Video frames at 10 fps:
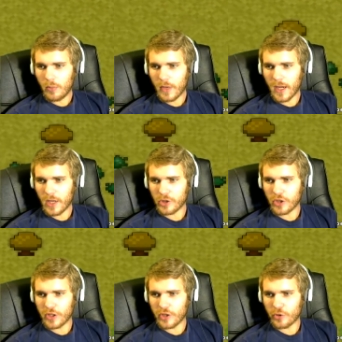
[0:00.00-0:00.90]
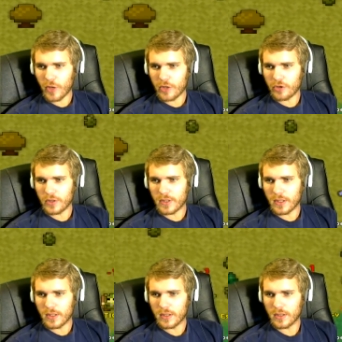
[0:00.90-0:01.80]
Oh my gosh, look at the
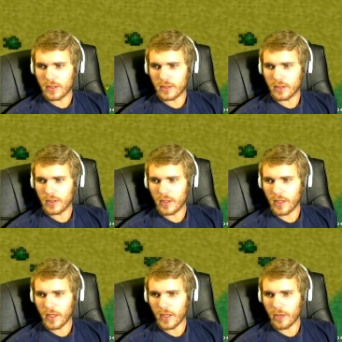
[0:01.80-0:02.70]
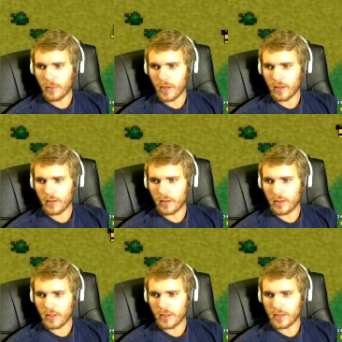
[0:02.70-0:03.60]
treasures. Anything I care about?
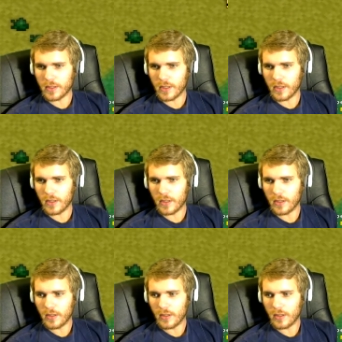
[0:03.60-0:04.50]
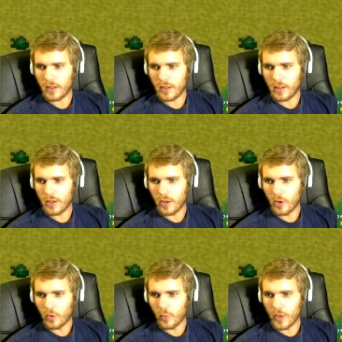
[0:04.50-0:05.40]
Let's see.
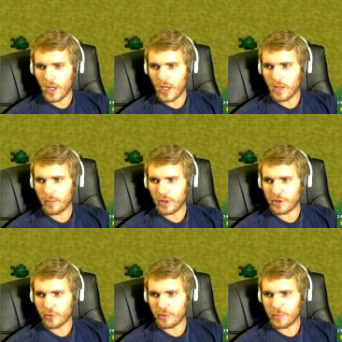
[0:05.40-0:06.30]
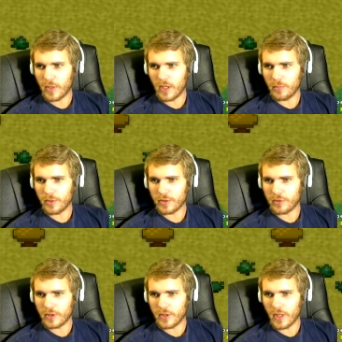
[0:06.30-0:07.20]
Ring, plus three speed,
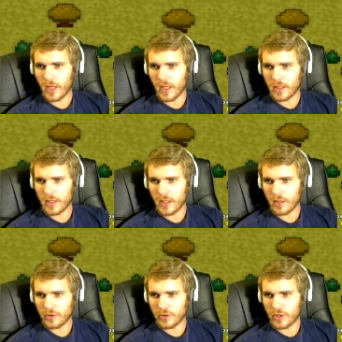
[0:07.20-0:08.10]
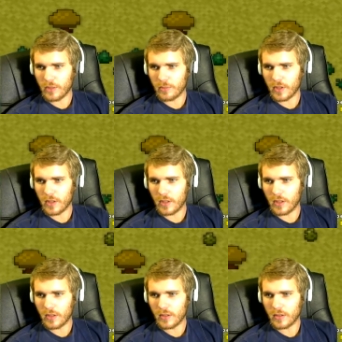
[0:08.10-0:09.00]
plus three attack. I think I'll just keep
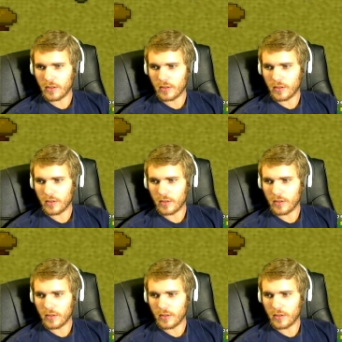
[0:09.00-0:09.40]
the...